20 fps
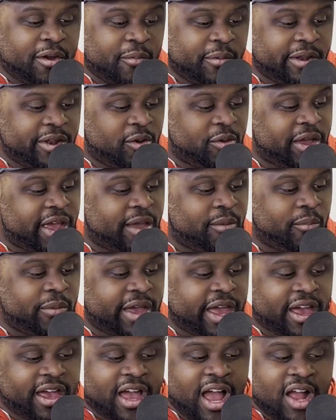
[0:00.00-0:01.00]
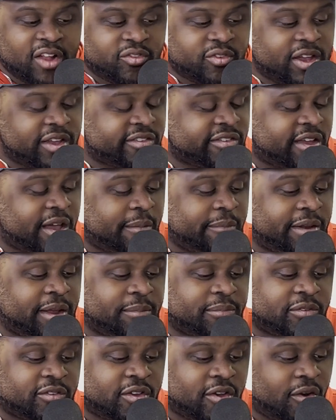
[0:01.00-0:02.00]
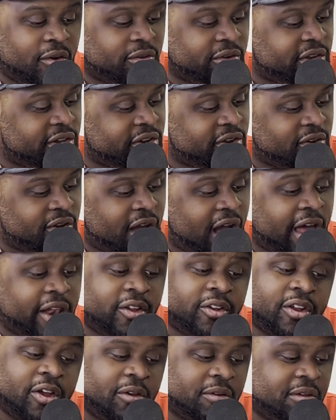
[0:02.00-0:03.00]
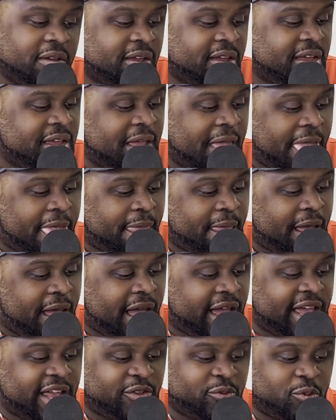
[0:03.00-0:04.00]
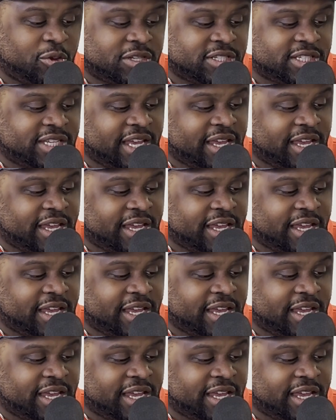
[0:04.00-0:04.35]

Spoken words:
We got contracts coming up. So I don't know. I guess we'll see.